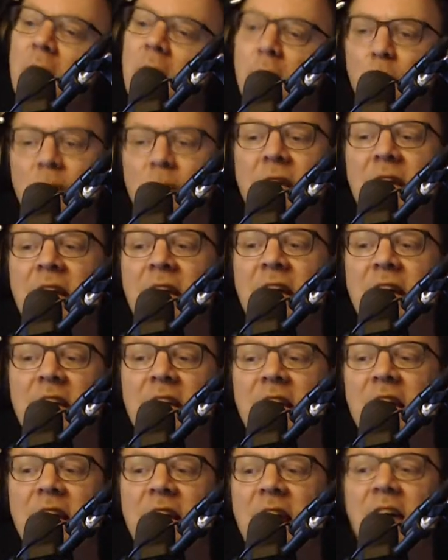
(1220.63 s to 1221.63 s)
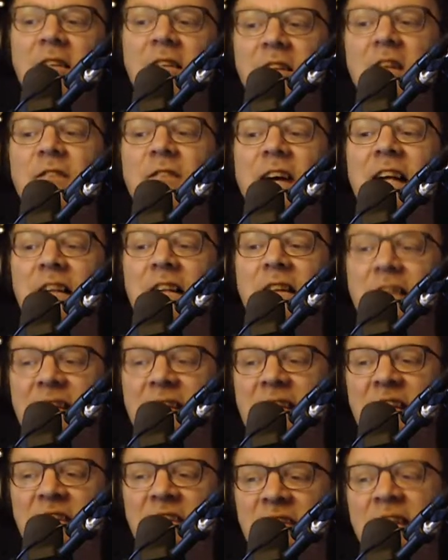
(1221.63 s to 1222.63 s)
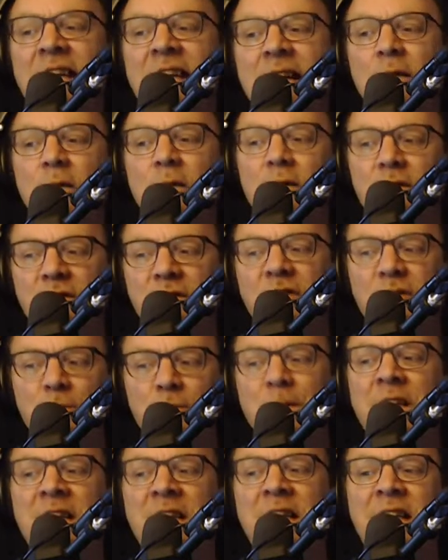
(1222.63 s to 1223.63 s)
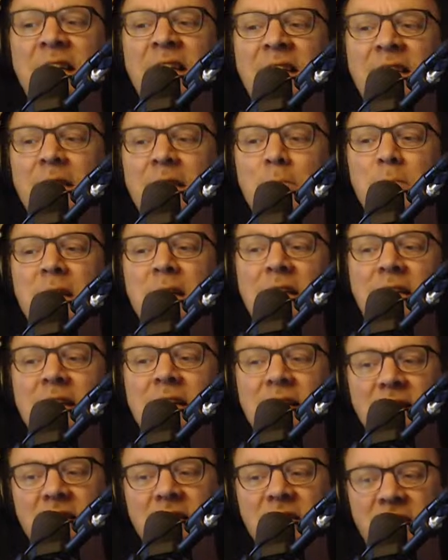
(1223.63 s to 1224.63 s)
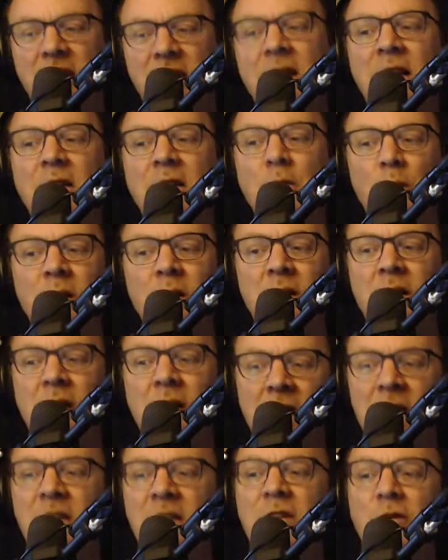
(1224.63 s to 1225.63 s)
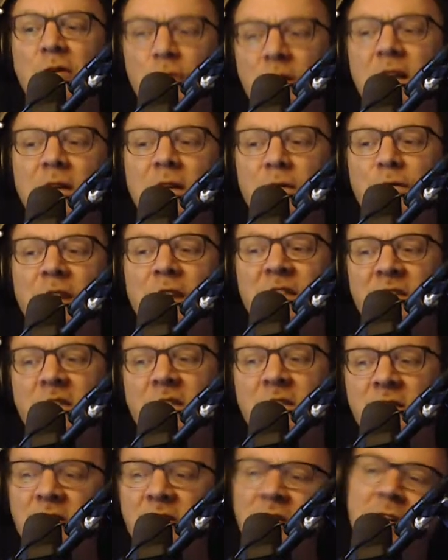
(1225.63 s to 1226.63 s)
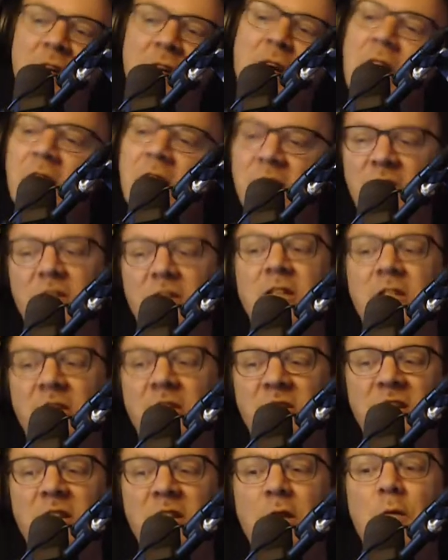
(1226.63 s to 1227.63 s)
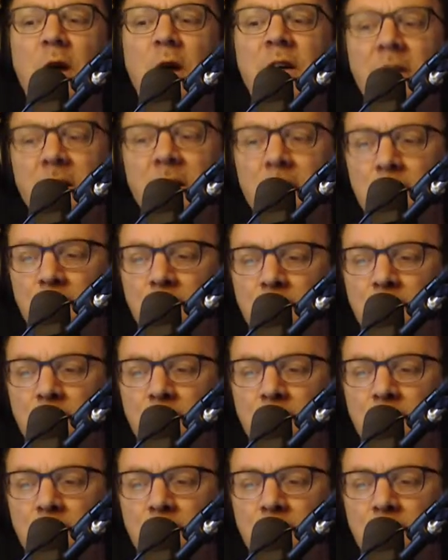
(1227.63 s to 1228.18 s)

we headed out to Valdez Narrows beneath the midnight sun. 100 vessels took to the water,